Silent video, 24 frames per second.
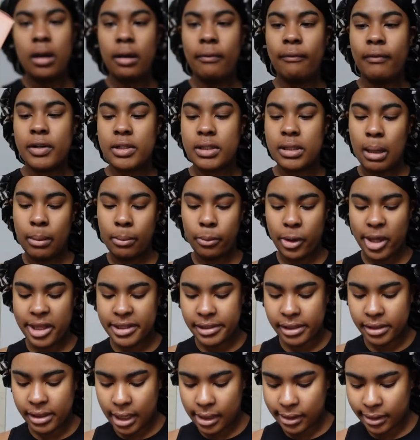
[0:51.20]
For some
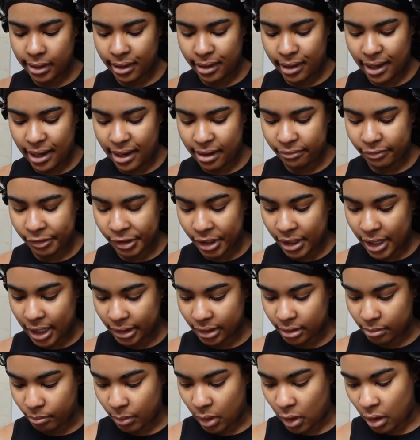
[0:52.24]
reason they didn't have it at
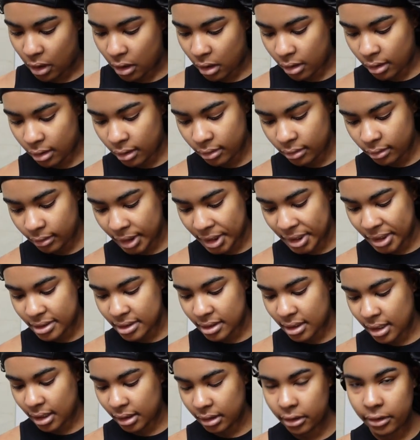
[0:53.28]
the mall in this
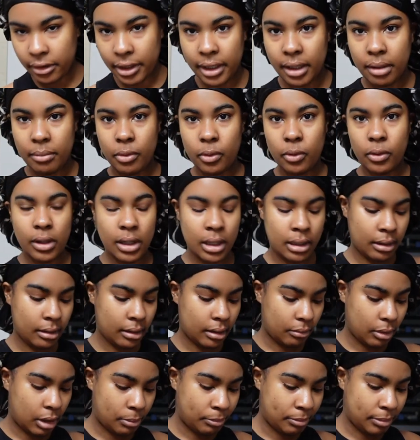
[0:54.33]
color anymore,
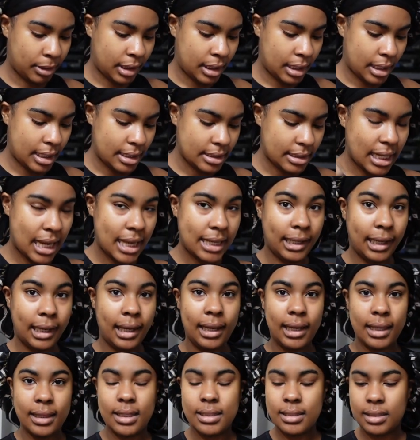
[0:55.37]
because I did
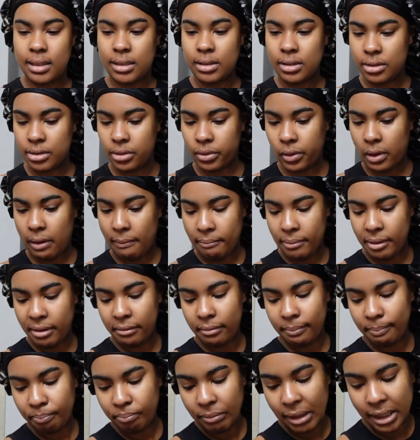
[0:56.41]
get this in store,
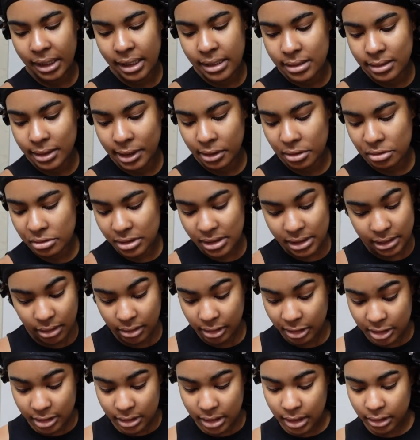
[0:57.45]
but I guess they don't sell
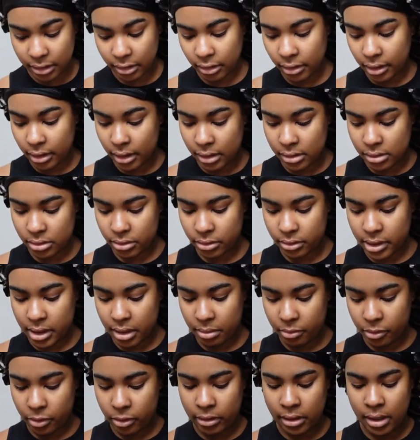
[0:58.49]
this color in store
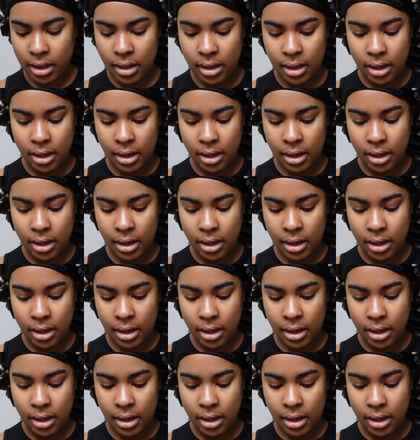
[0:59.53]
anymore.